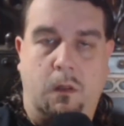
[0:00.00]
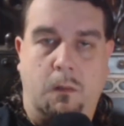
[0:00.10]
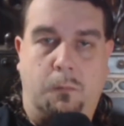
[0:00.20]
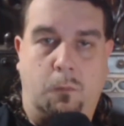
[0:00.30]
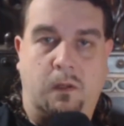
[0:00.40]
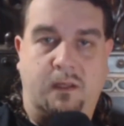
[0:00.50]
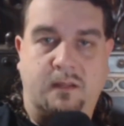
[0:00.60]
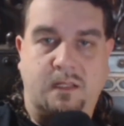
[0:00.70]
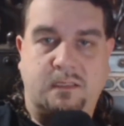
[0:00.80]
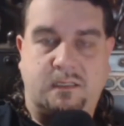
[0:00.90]
But what it
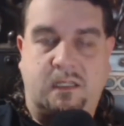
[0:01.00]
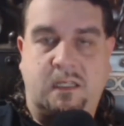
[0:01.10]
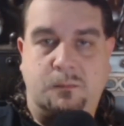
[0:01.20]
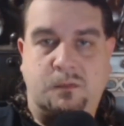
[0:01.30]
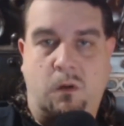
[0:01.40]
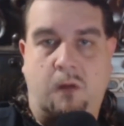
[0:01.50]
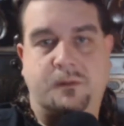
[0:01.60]
does is it keeps you off the